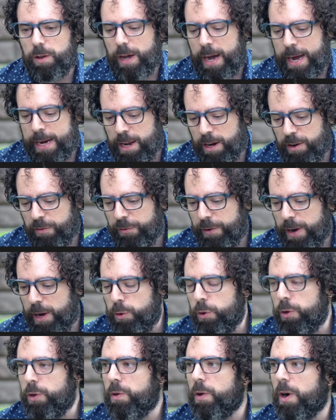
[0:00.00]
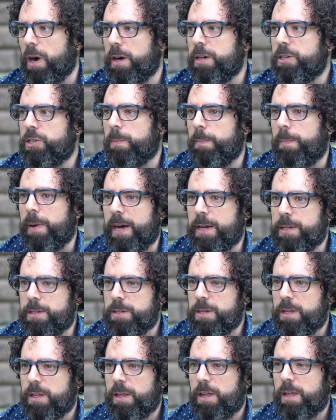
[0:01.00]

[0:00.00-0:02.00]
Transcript: identify who you are at your best.